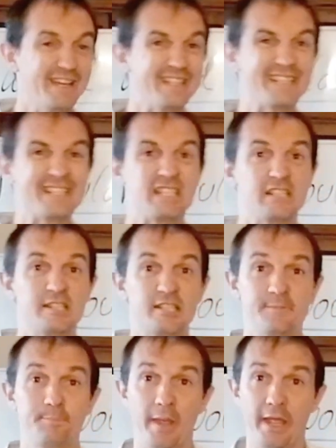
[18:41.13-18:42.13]

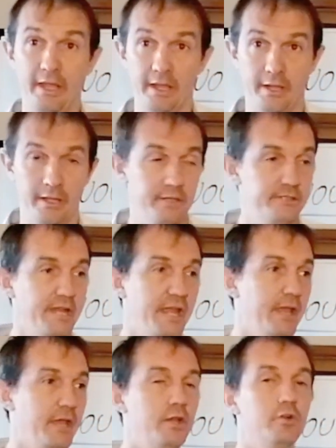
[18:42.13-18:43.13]
expand
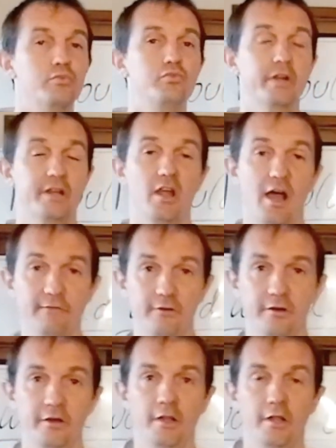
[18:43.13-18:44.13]
and
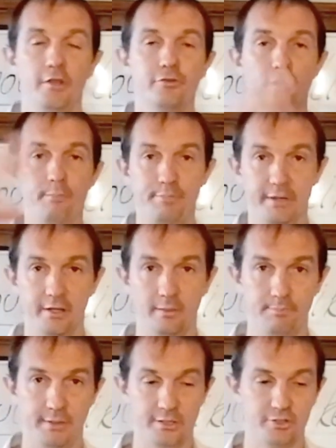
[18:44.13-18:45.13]
recover the
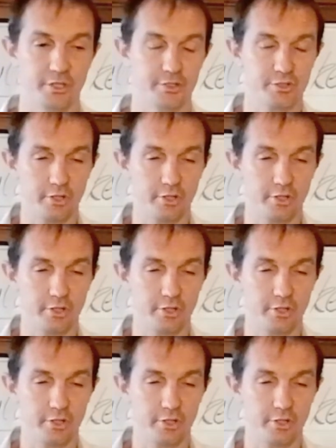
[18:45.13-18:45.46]
bigger picture.